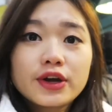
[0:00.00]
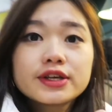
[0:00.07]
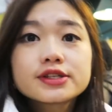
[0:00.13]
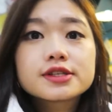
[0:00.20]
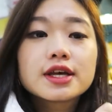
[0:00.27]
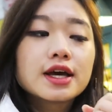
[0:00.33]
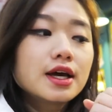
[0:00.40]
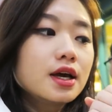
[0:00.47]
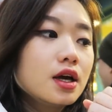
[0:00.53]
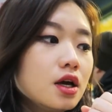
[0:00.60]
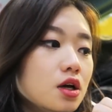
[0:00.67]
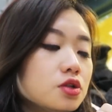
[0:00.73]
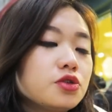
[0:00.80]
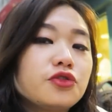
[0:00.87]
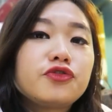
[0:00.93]
coins
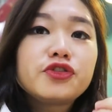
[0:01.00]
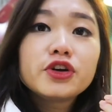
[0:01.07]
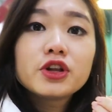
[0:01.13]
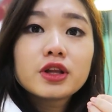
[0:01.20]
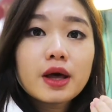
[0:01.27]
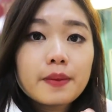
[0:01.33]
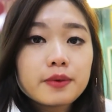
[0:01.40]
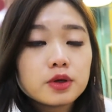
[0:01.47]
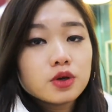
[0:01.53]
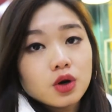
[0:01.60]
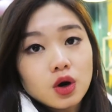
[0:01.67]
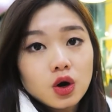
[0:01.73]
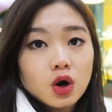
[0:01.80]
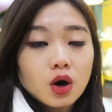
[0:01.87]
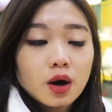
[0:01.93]
to fill up
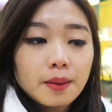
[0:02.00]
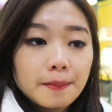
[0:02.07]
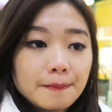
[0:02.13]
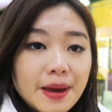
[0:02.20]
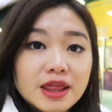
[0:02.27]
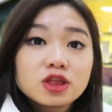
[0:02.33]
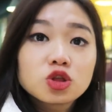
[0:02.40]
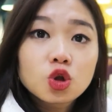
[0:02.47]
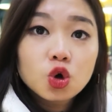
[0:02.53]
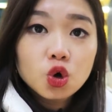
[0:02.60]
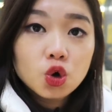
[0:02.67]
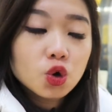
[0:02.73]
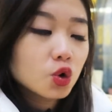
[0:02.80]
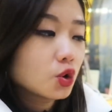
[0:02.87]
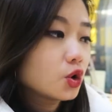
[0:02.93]
your
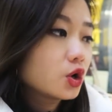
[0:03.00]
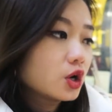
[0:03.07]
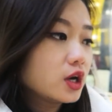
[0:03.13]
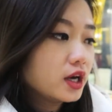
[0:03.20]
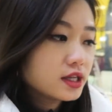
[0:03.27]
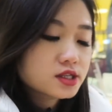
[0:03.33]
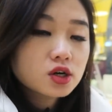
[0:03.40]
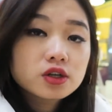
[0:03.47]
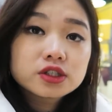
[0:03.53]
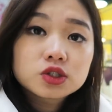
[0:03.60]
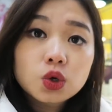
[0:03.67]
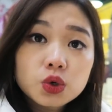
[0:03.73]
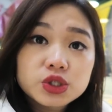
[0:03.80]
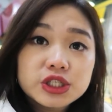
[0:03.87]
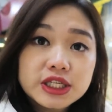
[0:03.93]
bento. It's called the
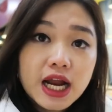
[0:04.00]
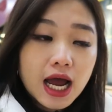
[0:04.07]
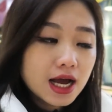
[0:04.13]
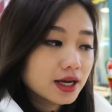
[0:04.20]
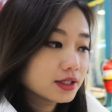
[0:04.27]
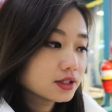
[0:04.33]
toshira.